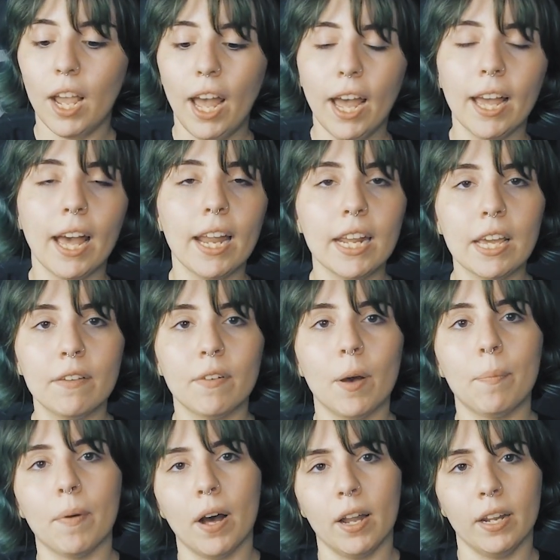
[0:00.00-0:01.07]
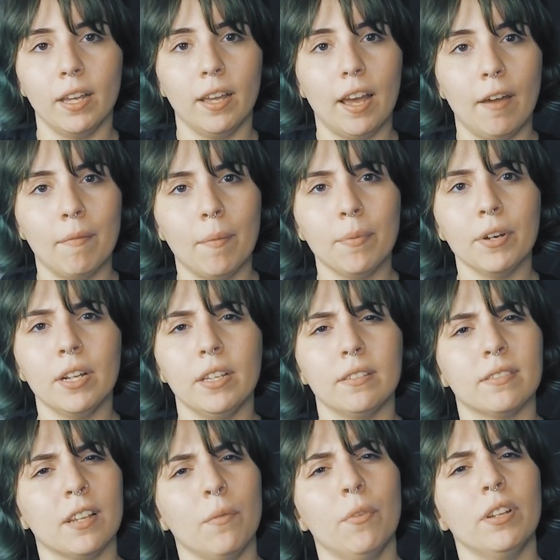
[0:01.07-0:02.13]
I kind of gave up on it. I remember
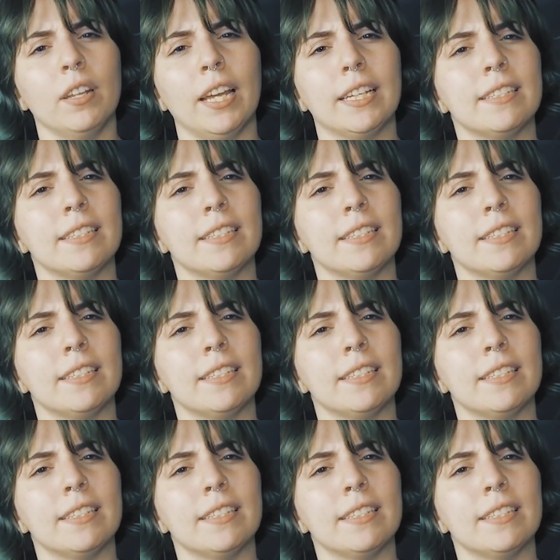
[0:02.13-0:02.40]
someone